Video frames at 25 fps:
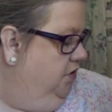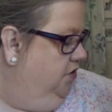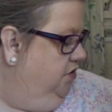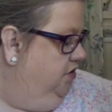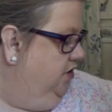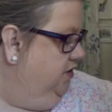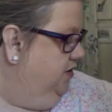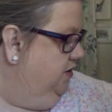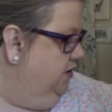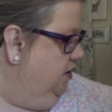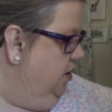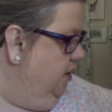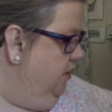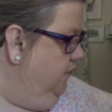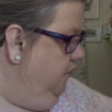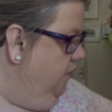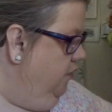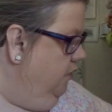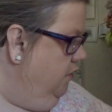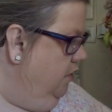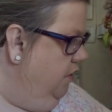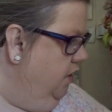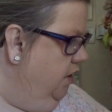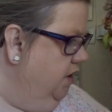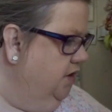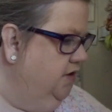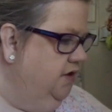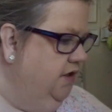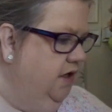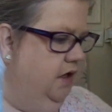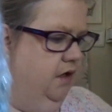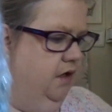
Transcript: Just to give you an idea,